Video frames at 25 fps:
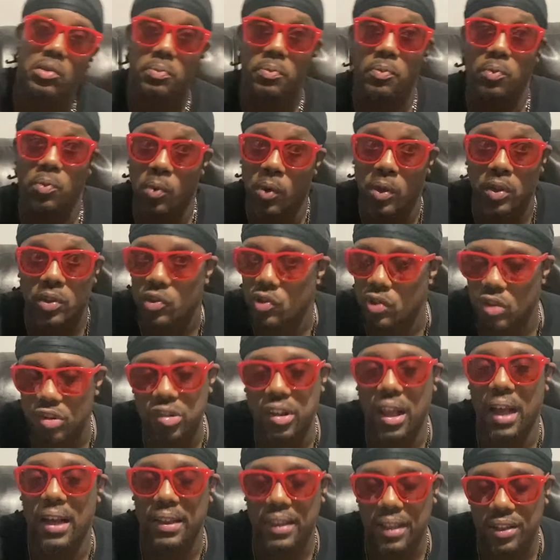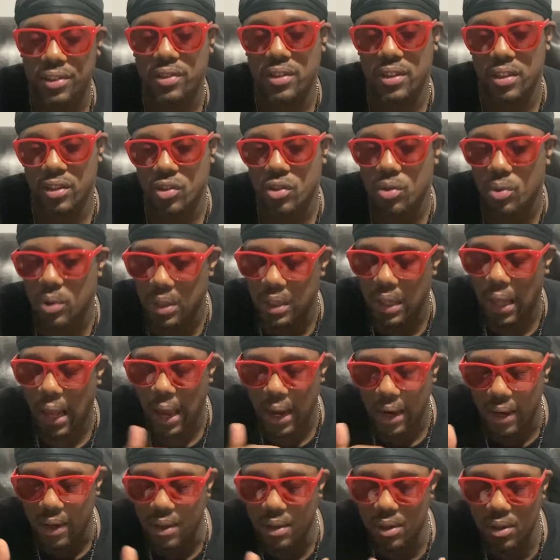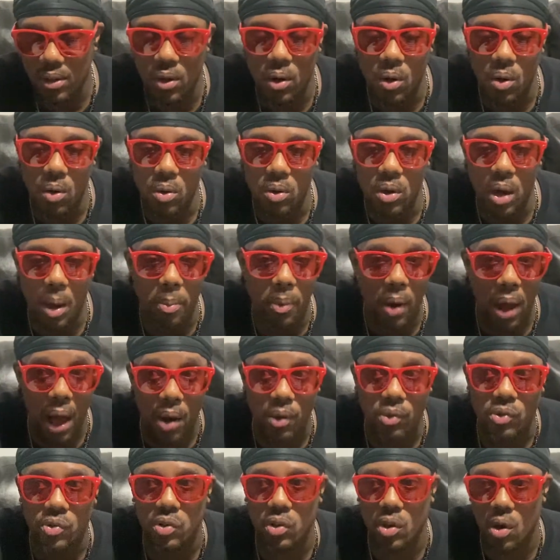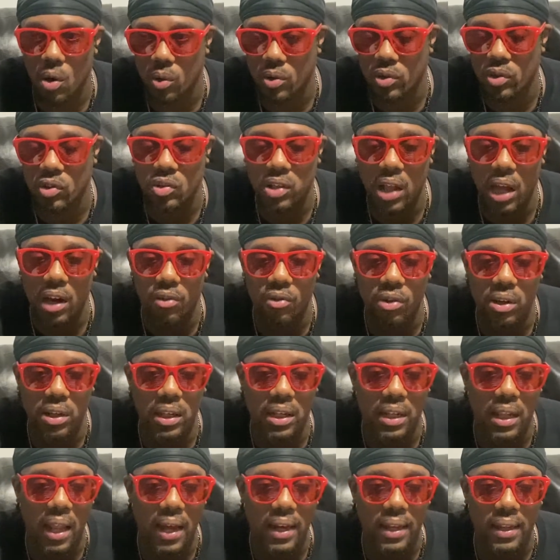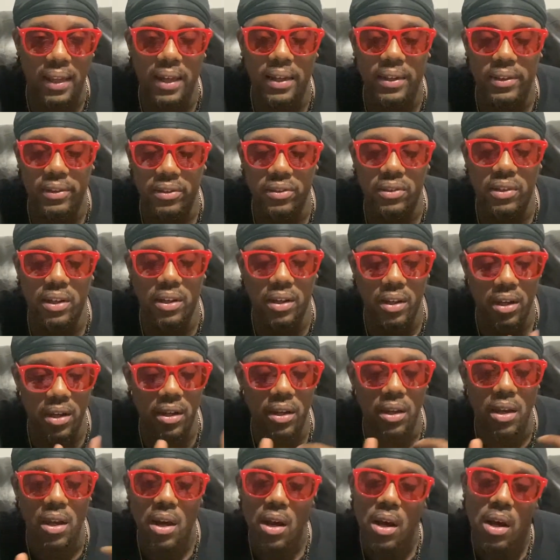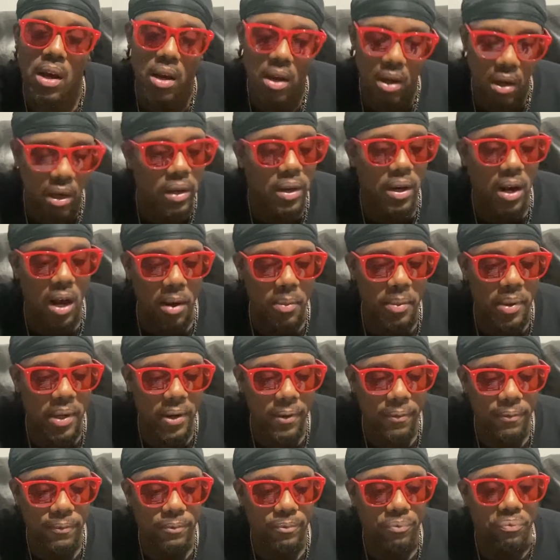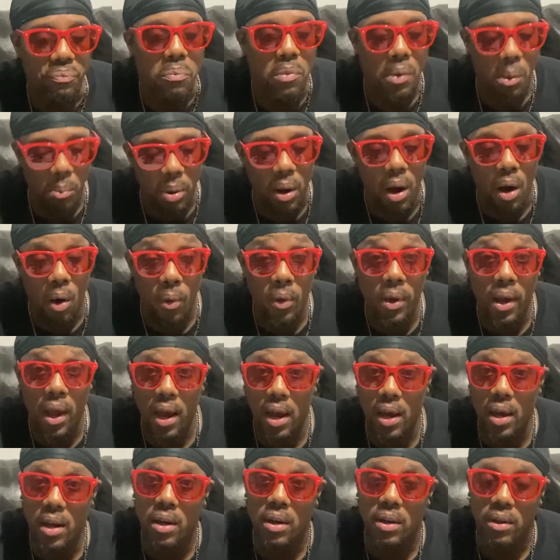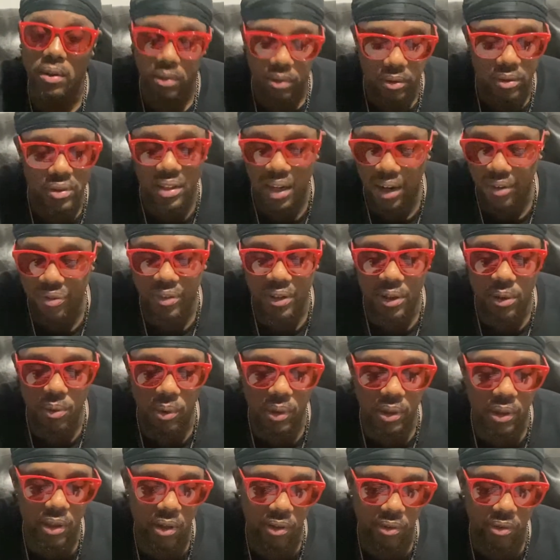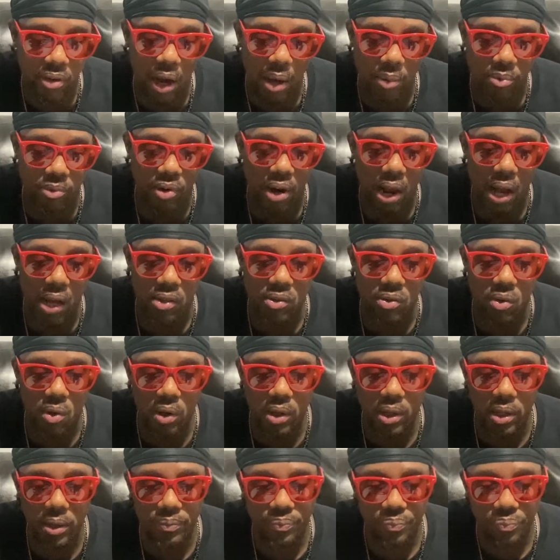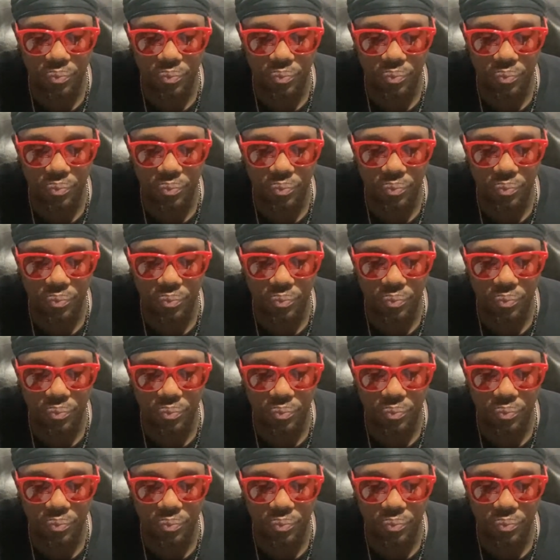was like listening to it like, you know, a couple hours ago and just like really like letting it sink in. You know what I mean? But okay, definitely one of the top tracks on it.